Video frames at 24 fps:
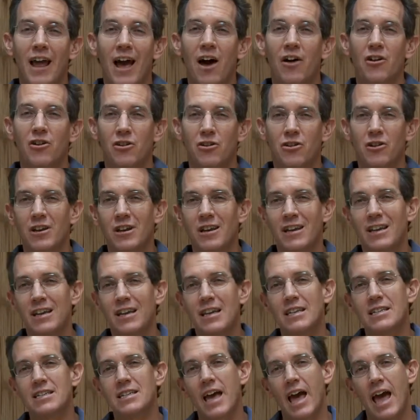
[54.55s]
out, you're going to
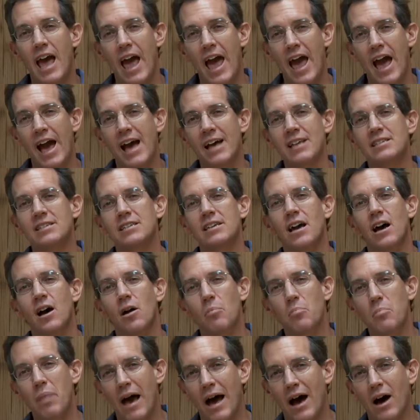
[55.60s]
need to ask
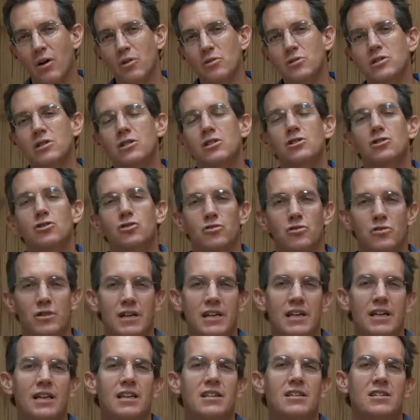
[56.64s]
about
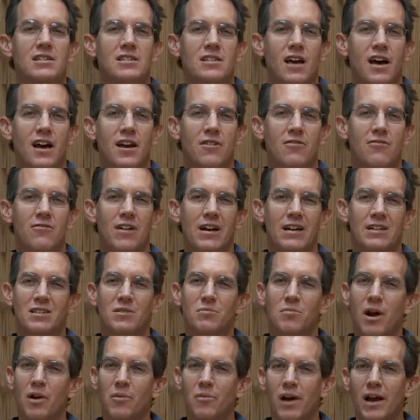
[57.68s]
treating the side effects.
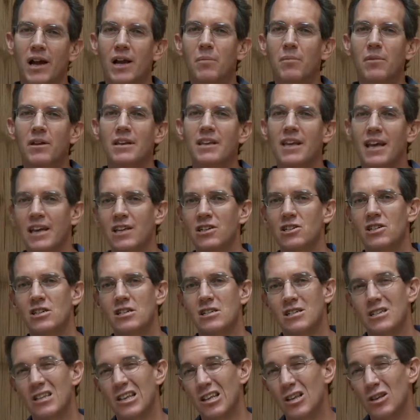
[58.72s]
And my recommendation
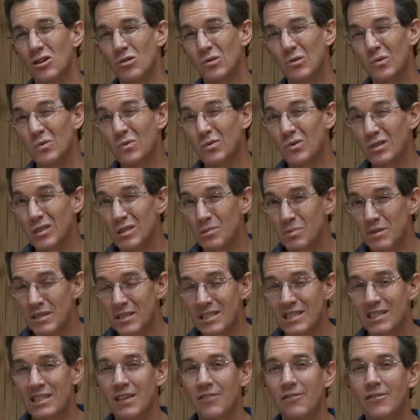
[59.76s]
is that you
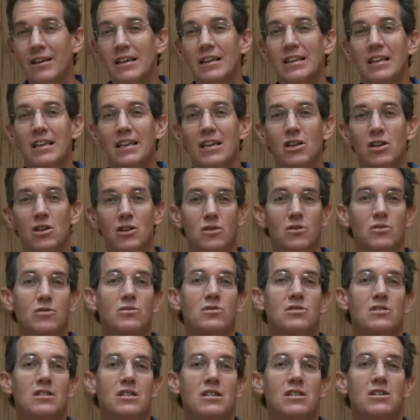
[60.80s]
specifically
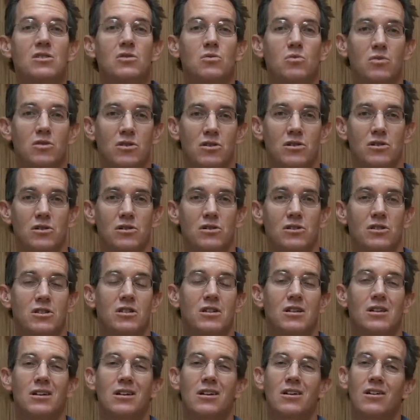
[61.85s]
use these
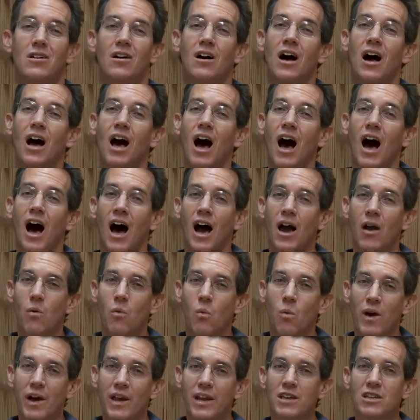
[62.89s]
words. I
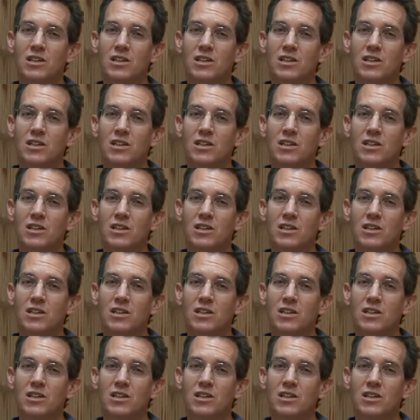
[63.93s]
went